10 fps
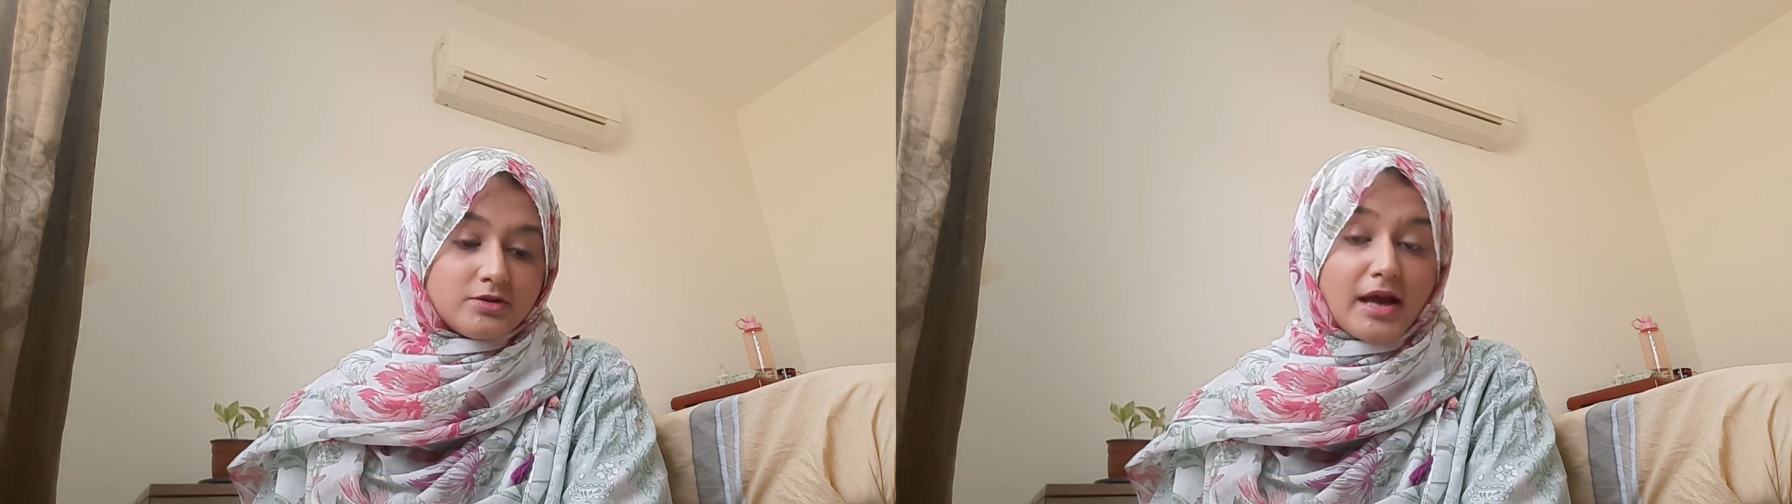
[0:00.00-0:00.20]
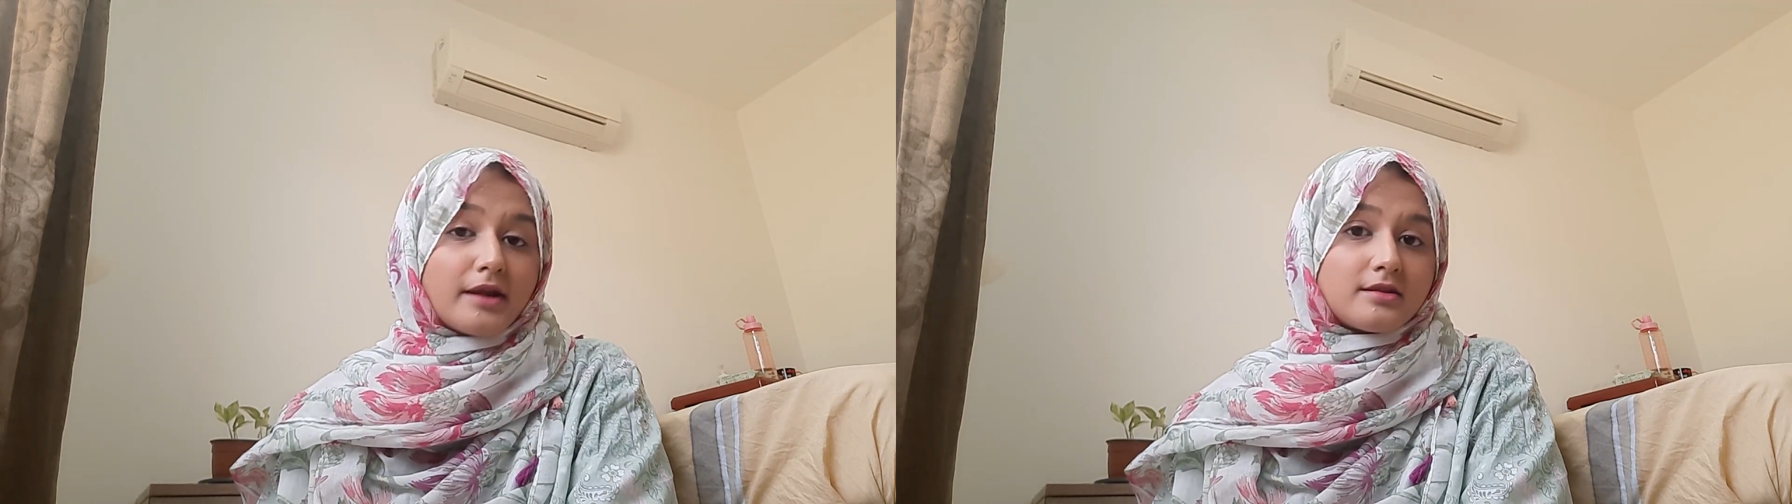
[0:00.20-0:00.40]

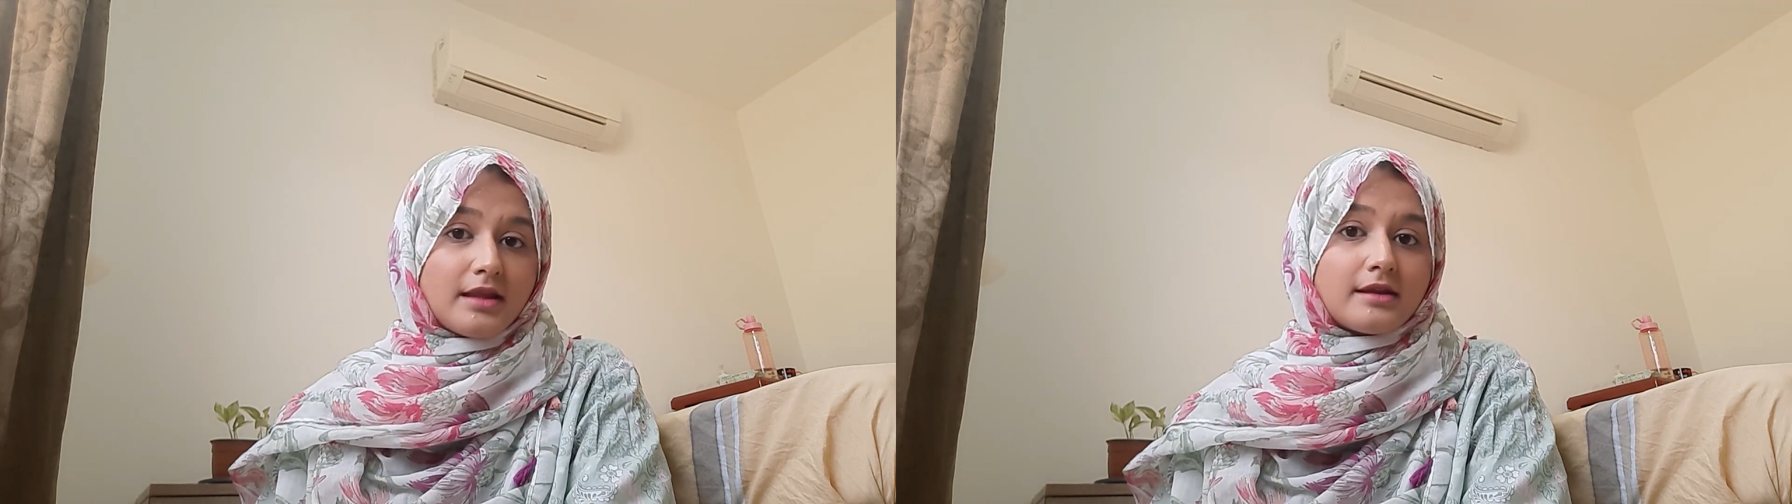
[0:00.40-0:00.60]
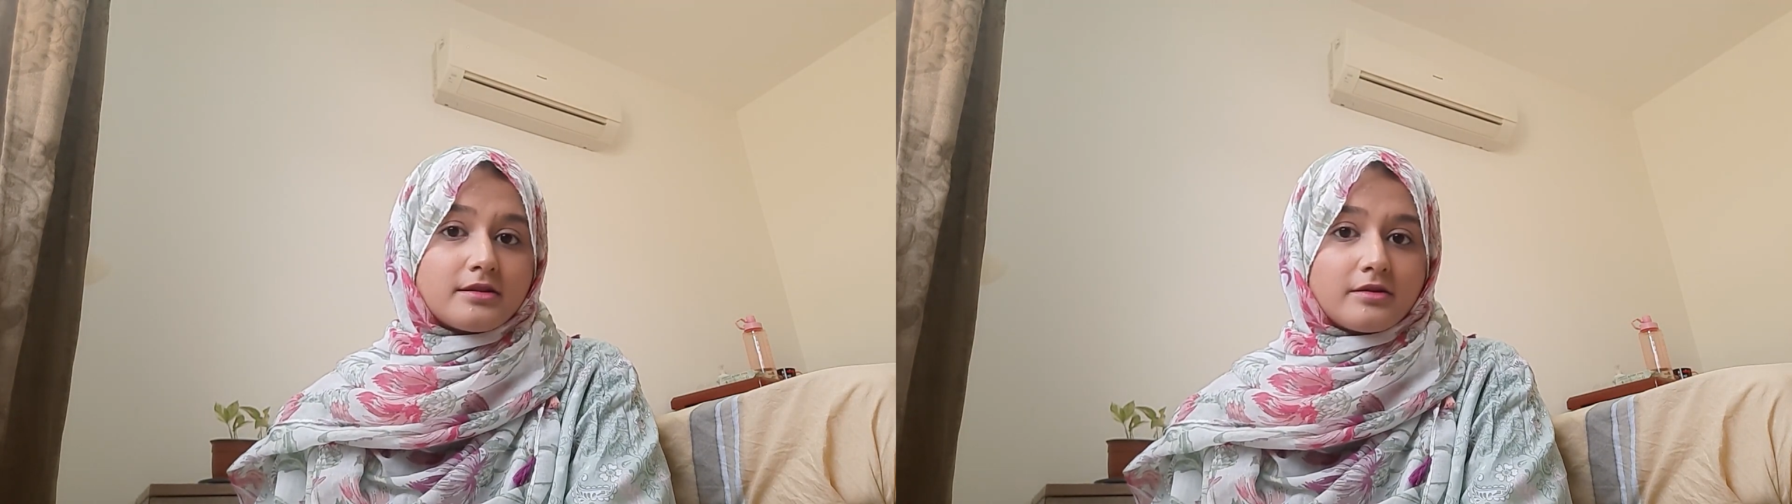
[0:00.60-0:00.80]

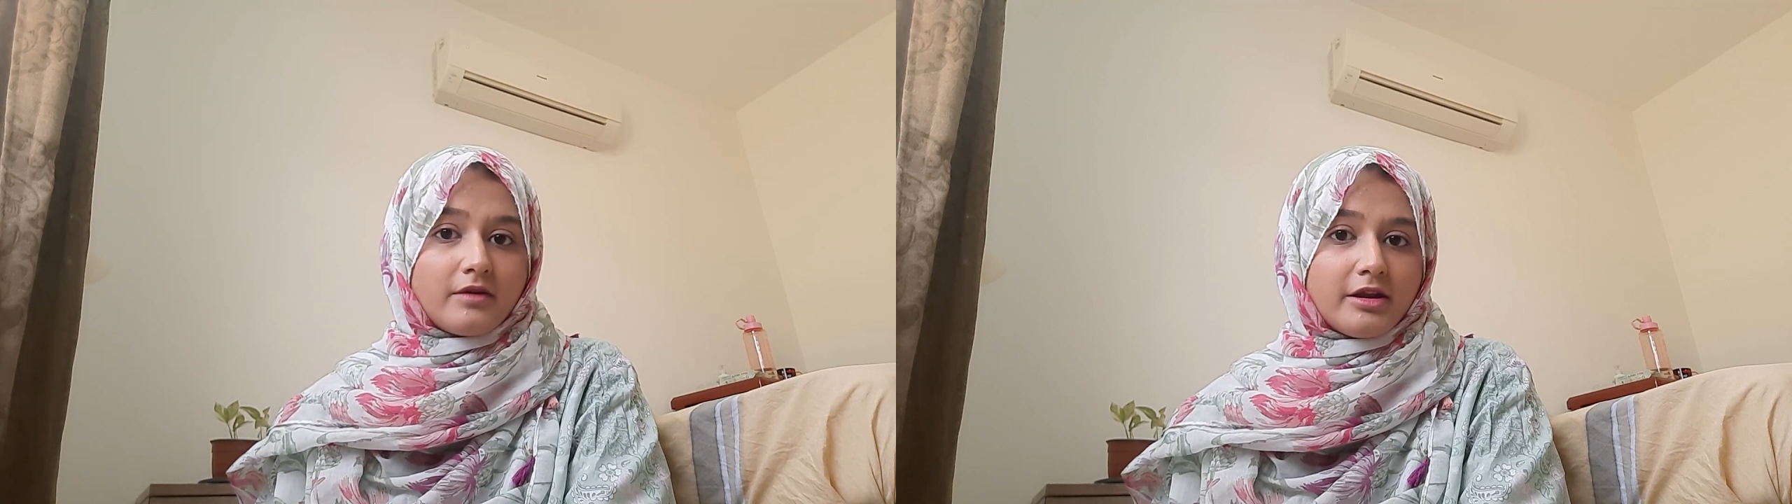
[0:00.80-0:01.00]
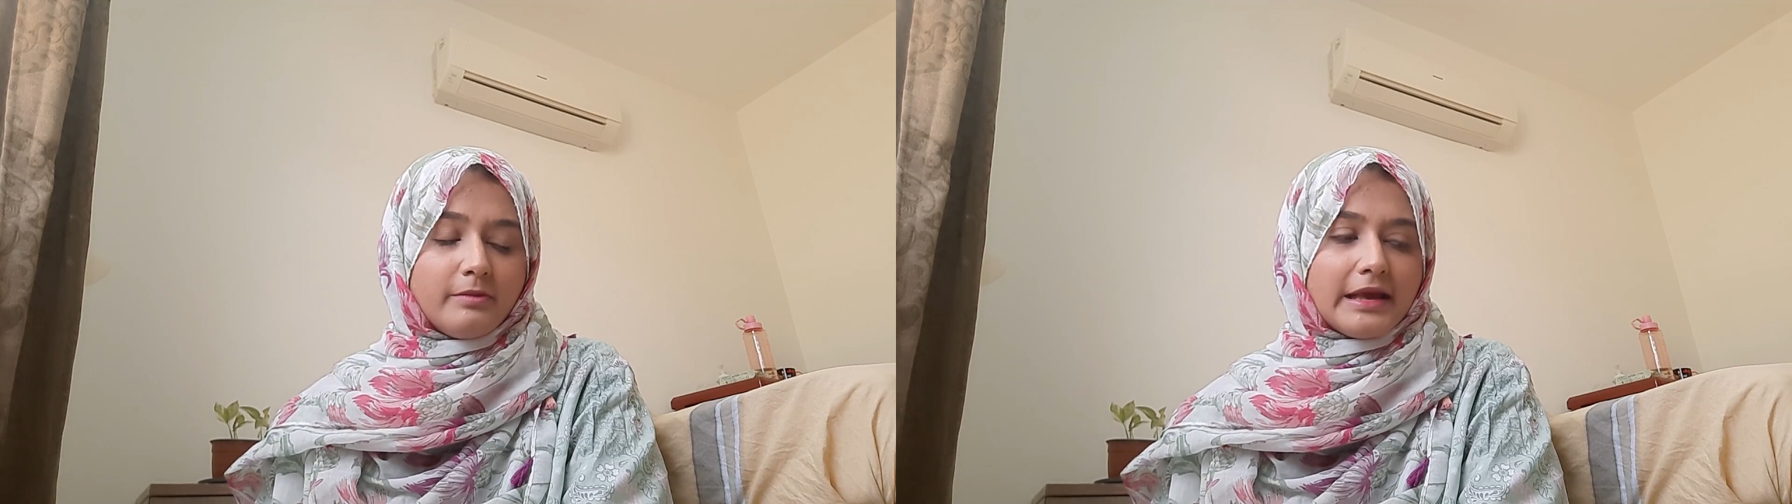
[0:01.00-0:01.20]
that's a
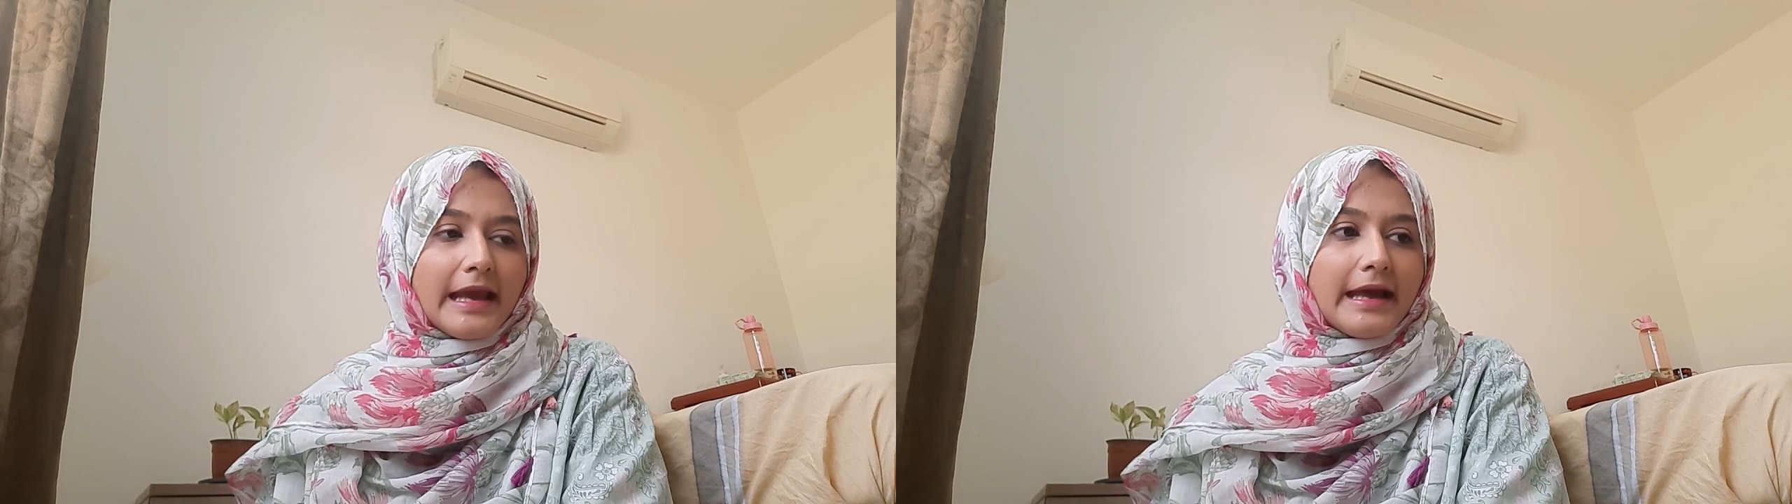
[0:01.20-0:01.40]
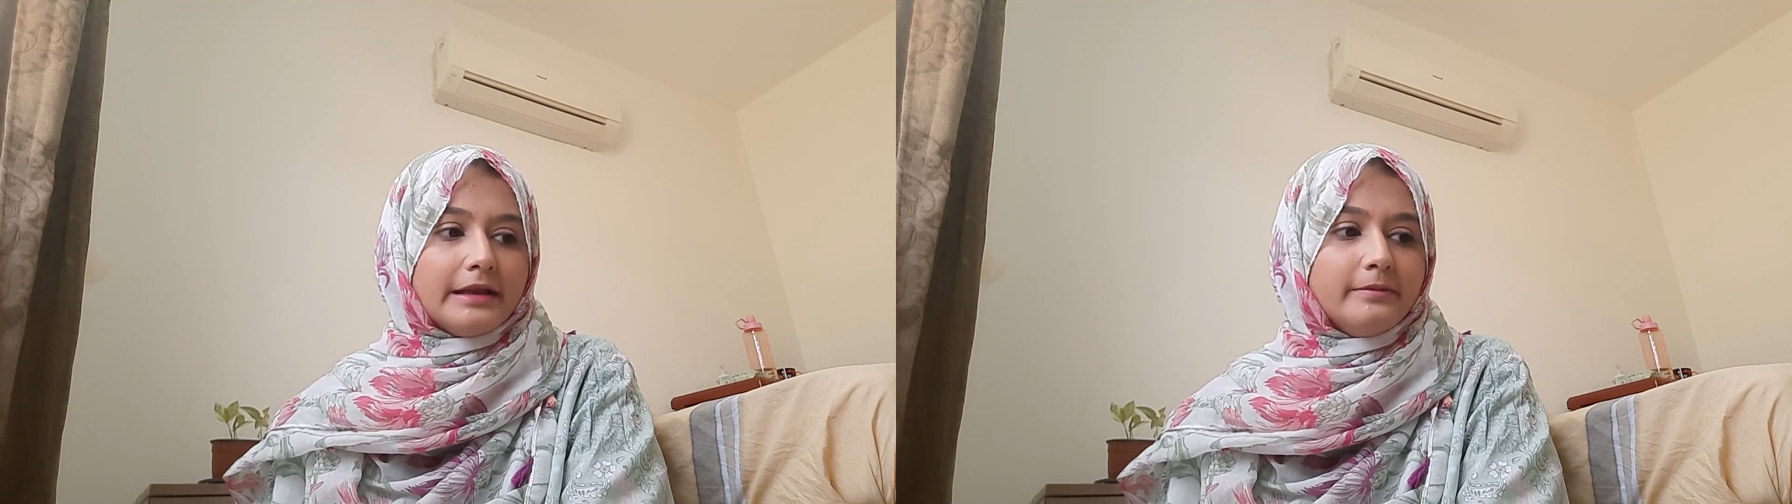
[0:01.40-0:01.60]
great big
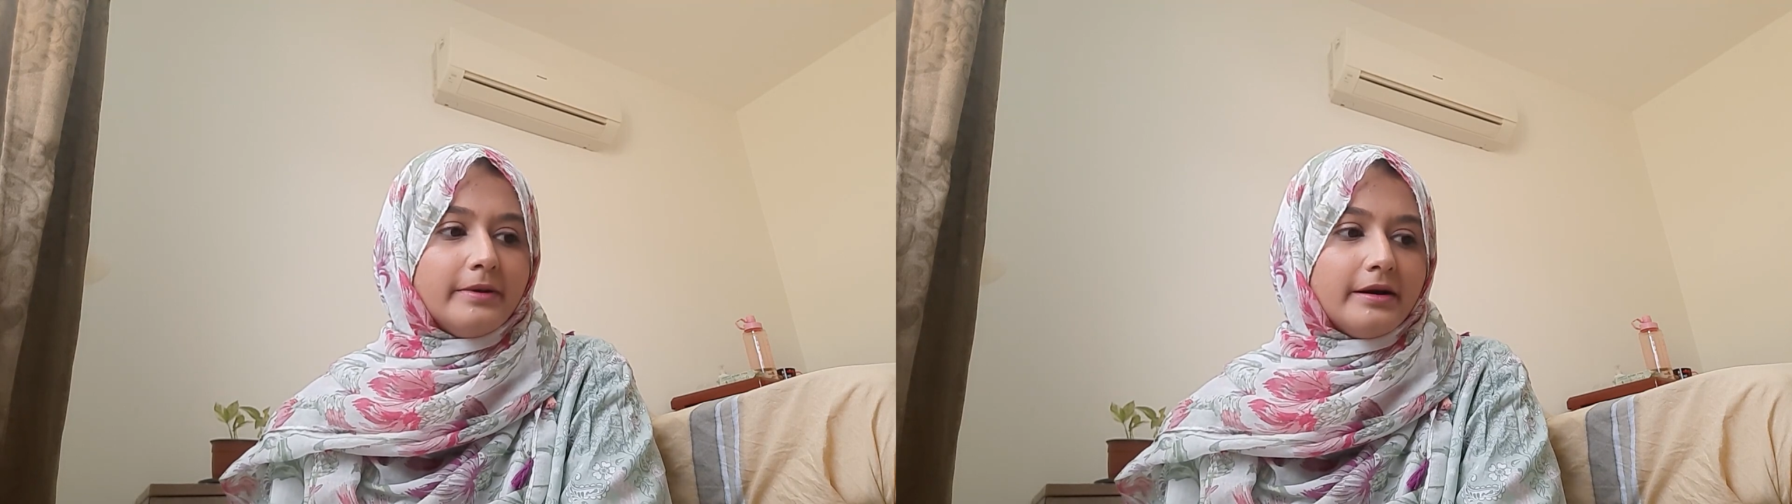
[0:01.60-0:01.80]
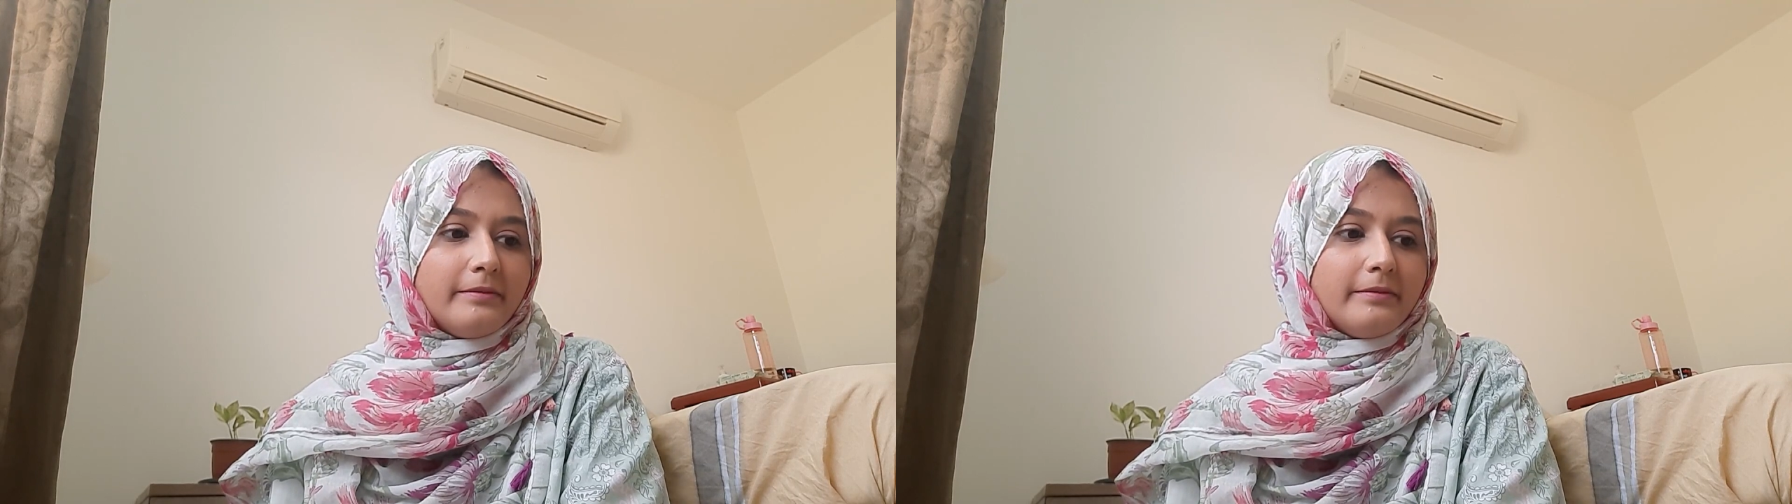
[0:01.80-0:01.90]
help.